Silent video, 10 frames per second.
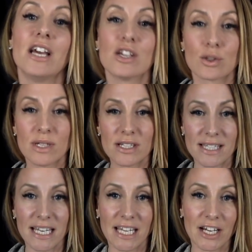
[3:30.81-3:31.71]
So when you're
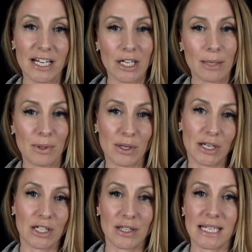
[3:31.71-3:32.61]
sitting here at your computer
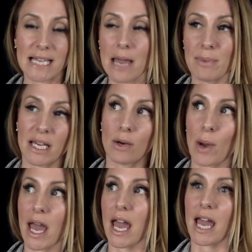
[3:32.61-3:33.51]
and you're like typing
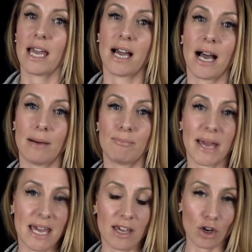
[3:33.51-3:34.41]
away, um,
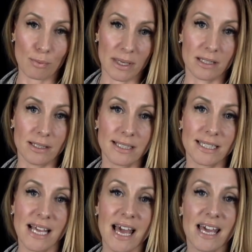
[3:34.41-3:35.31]
paying your bills,